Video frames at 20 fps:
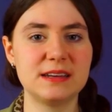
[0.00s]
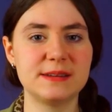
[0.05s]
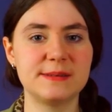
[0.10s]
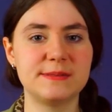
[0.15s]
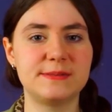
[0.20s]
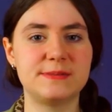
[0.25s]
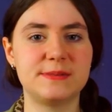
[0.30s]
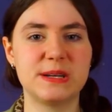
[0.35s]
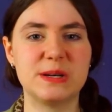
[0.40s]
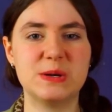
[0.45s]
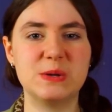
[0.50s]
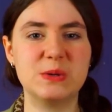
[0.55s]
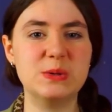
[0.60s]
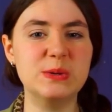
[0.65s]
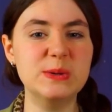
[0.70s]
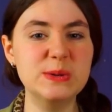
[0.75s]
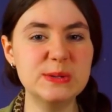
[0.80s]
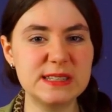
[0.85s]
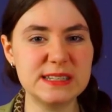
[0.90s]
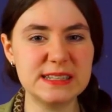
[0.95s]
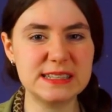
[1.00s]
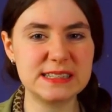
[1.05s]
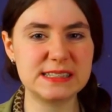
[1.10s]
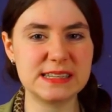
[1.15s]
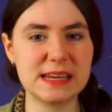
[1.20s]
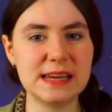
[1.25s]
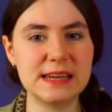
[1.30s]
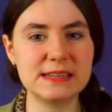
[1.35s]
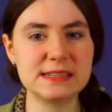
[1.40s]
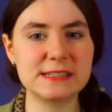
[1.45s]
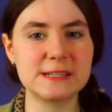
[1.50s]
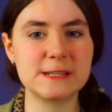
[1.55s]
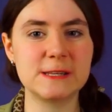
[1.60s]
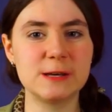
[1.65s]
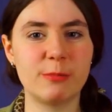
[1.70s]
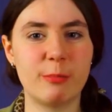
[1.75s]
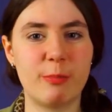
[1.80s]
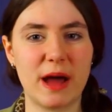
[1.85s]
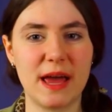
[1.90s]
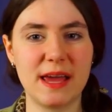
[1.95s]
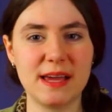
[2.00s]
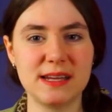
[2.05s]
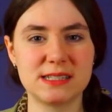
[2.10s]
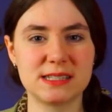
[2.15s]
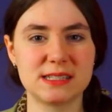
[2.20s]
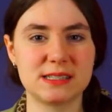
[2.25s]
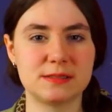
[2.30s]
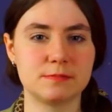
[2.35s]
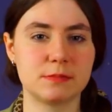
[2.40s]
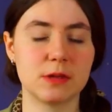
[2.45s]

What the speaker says: of oozes into the bite.